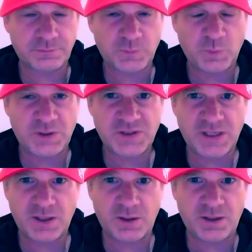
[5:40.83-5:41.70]
we say
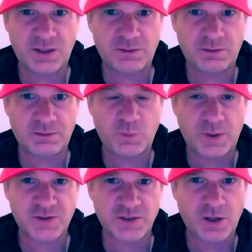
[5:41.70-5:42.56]
it
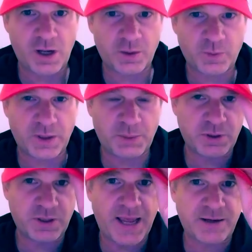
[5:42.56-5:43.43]
wants to talk. When I
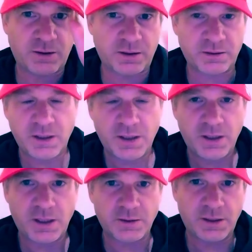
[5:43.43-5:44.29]
put the hat on
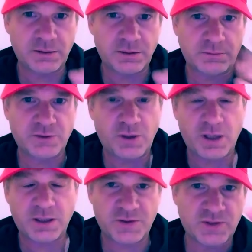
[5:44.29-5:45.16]
and then I
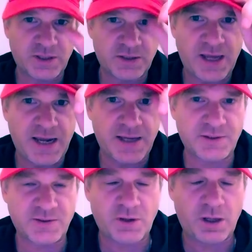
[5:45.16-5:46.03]
talk, it's like the hat
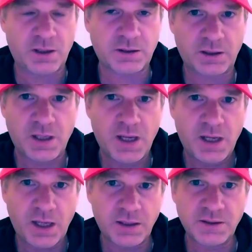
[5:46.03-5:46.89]
that's talking.
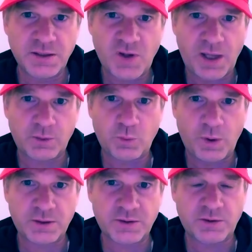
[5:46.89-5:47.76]
And this hat
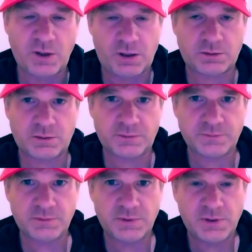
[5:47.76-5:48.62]
wanted to talk.
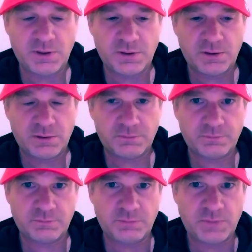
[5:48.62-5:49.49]

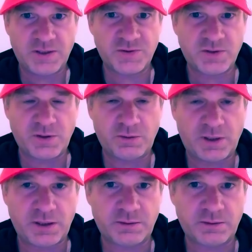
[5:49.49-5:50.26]
Because, you know, like